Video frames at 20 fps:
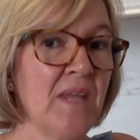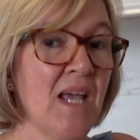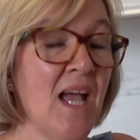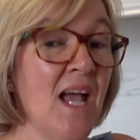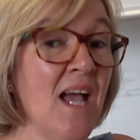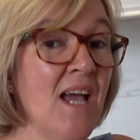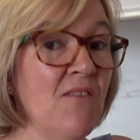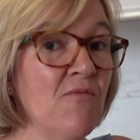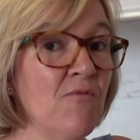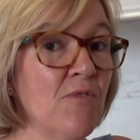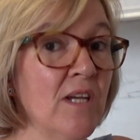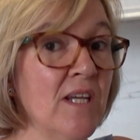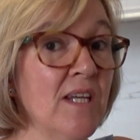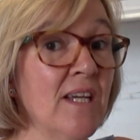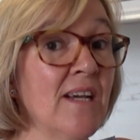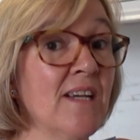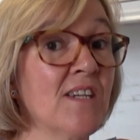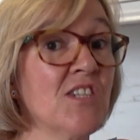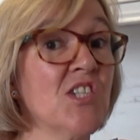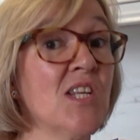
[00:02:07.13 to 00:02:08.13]
Henry
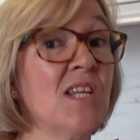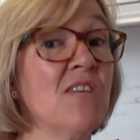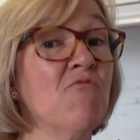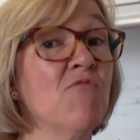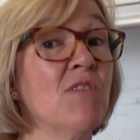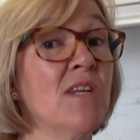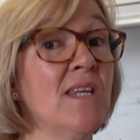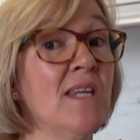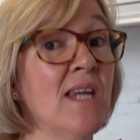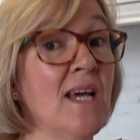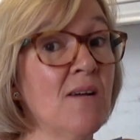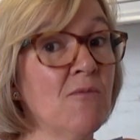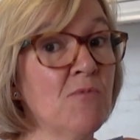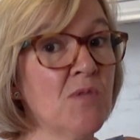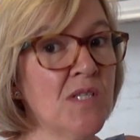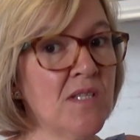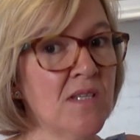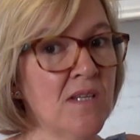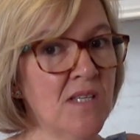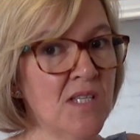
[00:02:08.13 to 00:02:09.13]
actually
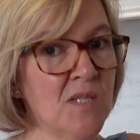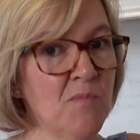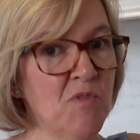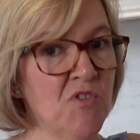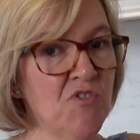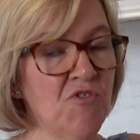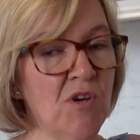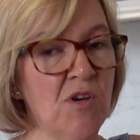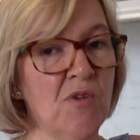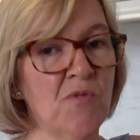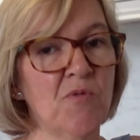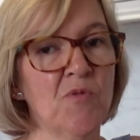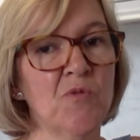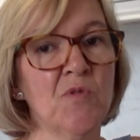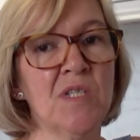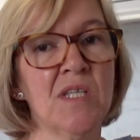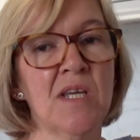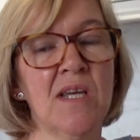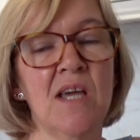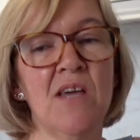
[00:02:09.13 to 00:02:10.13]
renounced his betrothal
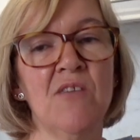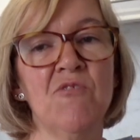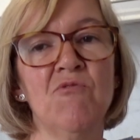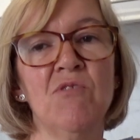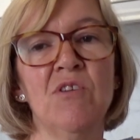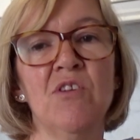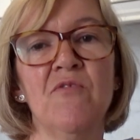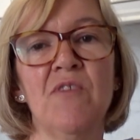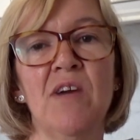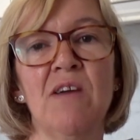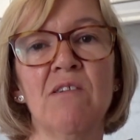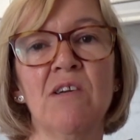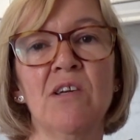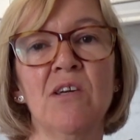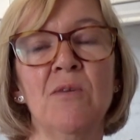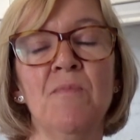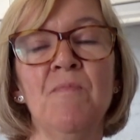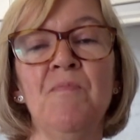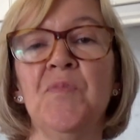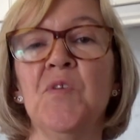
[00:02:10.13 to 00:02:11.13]
to Catherine of
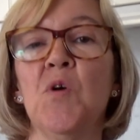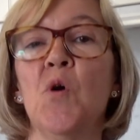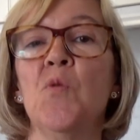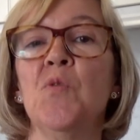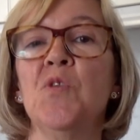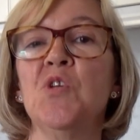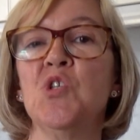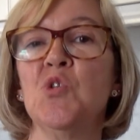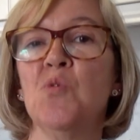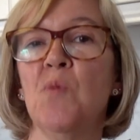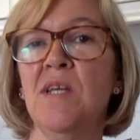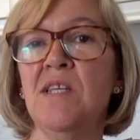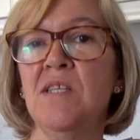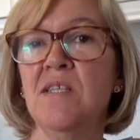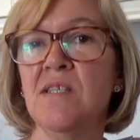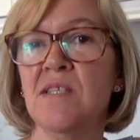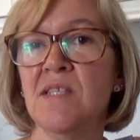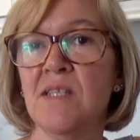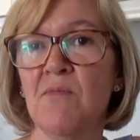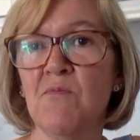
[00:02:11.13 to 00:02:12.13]
Aragon on the
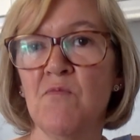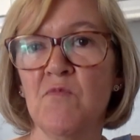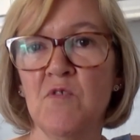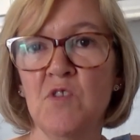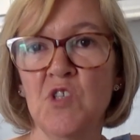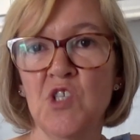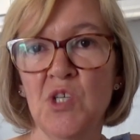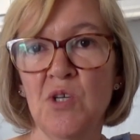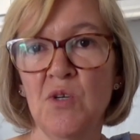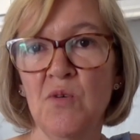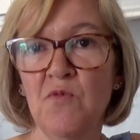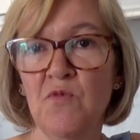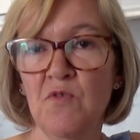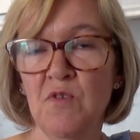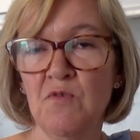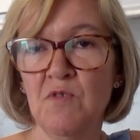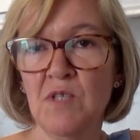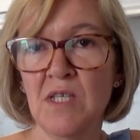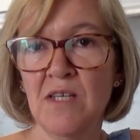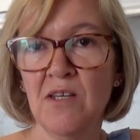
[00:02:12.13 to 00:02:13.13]
27th of June
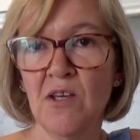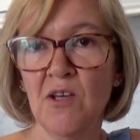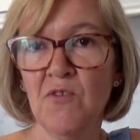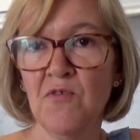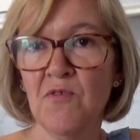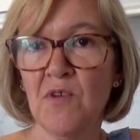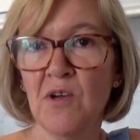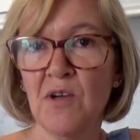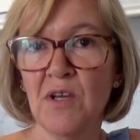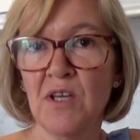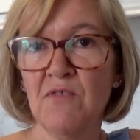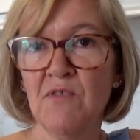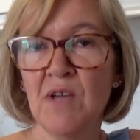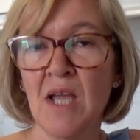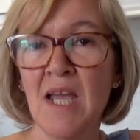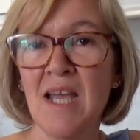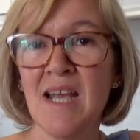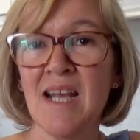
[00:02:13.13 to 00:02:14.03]
1505,